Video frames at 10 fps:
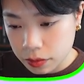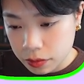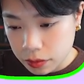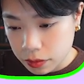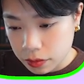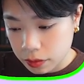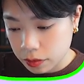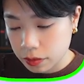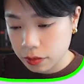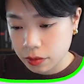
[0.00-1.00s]

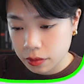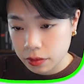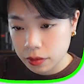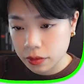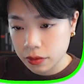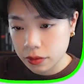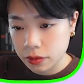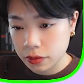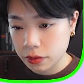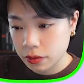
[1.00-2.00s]

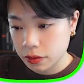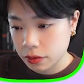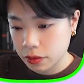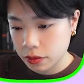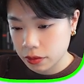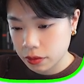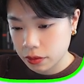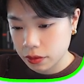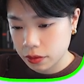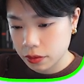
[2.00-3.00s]

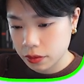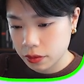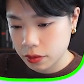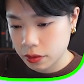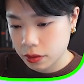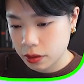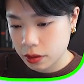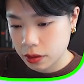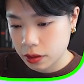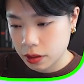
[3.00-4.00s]
Nothing is said.